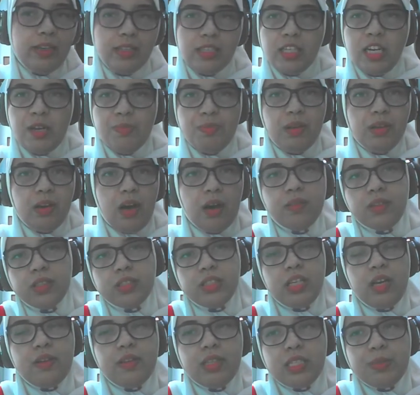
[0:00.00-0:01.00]
to keep the
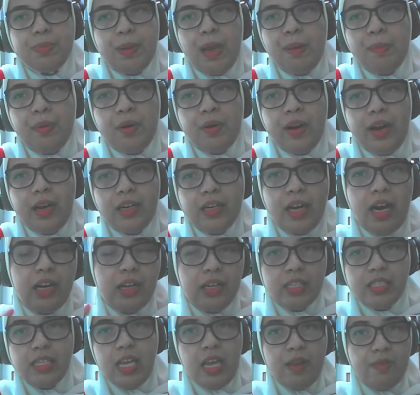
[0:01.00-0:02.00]
novelty of this paper and kind
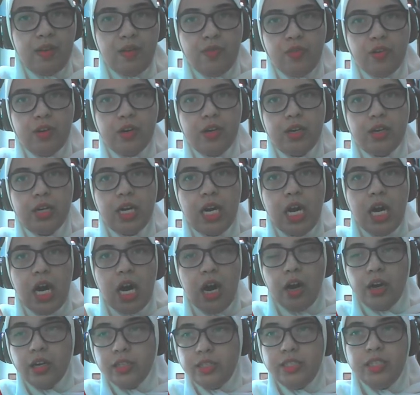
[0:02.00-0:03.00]
of save it for
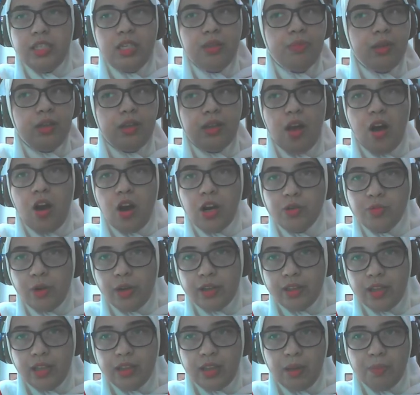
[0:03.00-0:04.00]
our team and the hard
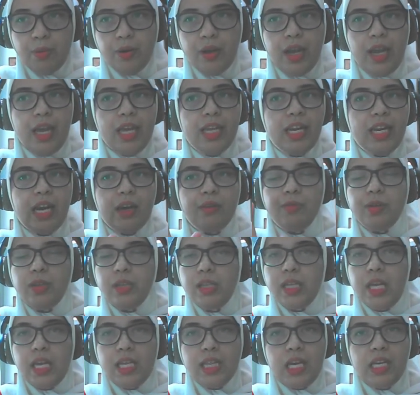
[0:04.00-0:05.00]
work that they put in. I really
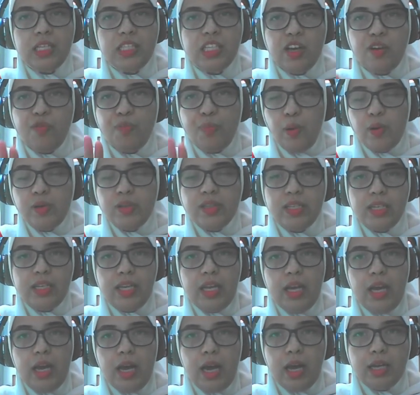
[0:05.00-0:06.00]
like the idea of posting
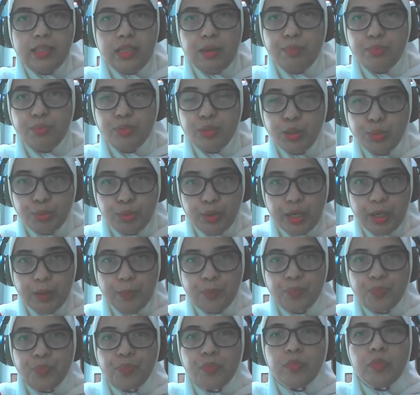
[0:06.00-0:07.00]
it as a preprint
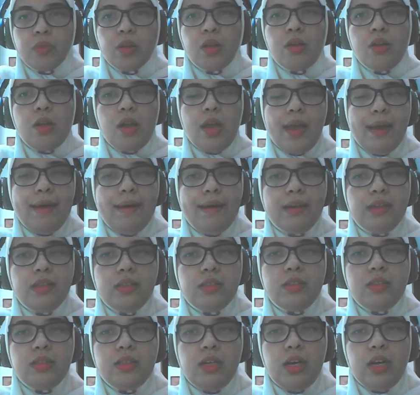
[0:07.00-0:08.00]

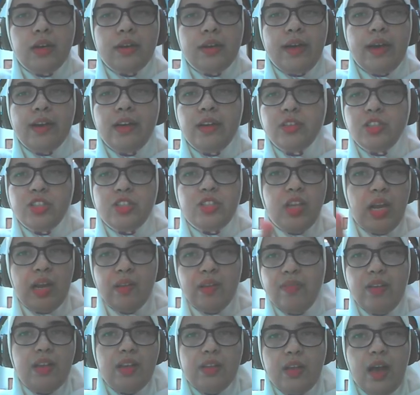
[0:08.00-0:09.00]
and kind of just
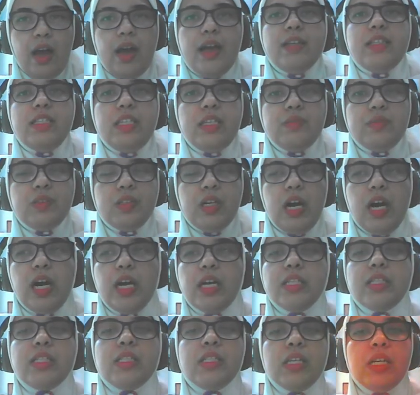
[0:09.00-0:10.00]
saving the idea for
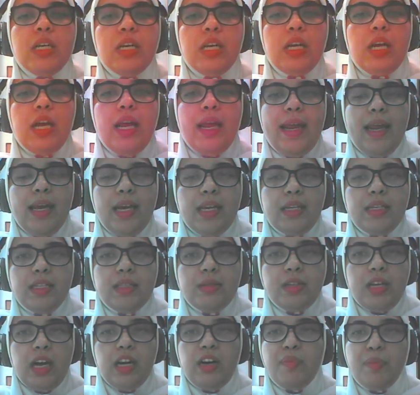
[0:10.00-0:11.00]
us
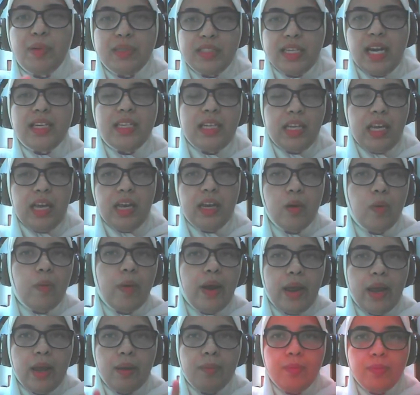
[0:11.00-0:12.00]
and kind of protecting it in a
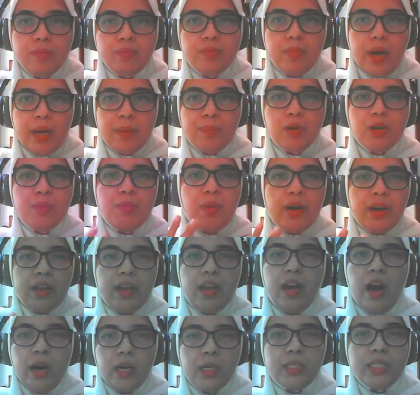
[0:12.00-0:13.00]
way by
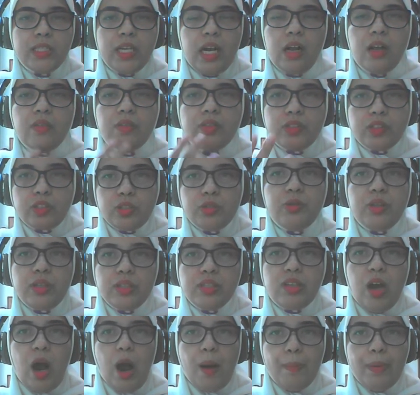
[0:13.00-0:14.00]
bookmarking ourselves to this
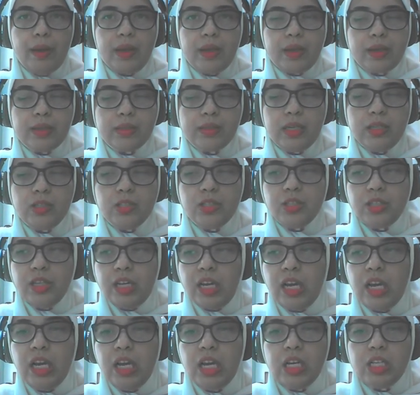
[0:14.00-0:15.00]
topic,
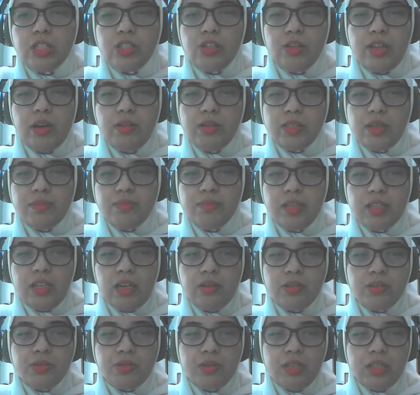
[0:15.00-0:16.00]
essentially. So that was something that
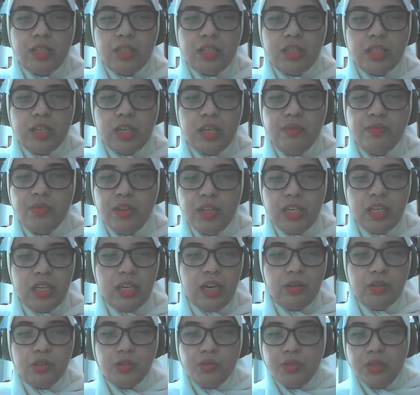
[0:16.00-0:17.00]
was really convenient.
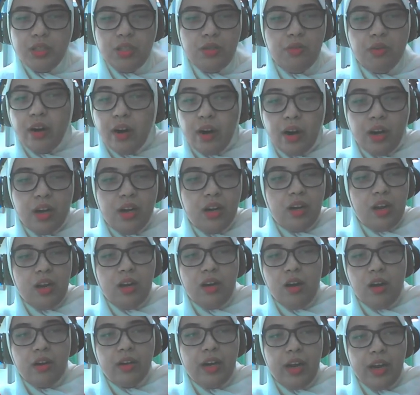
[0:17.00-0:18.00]
I was really worried and
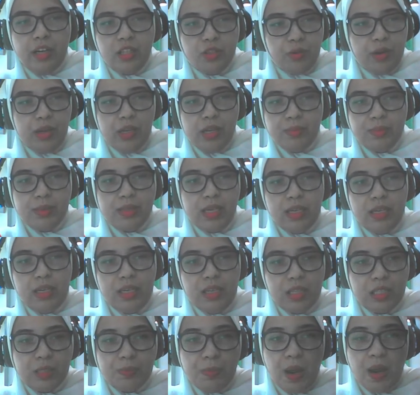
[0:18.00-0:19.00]
on edge while I'm sending
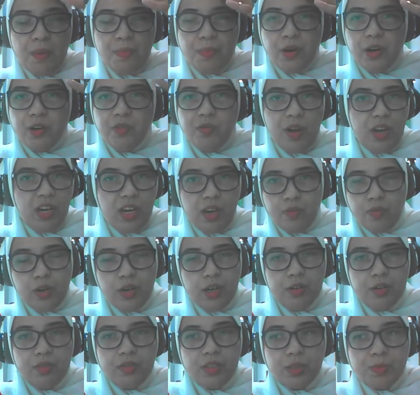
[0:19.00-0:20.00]
this paper and waiting
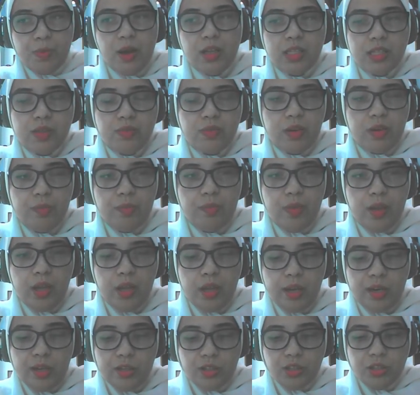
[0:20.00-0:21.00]
for a response from
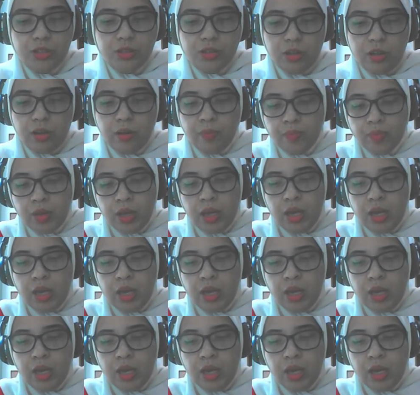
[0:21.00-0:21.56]
a journal.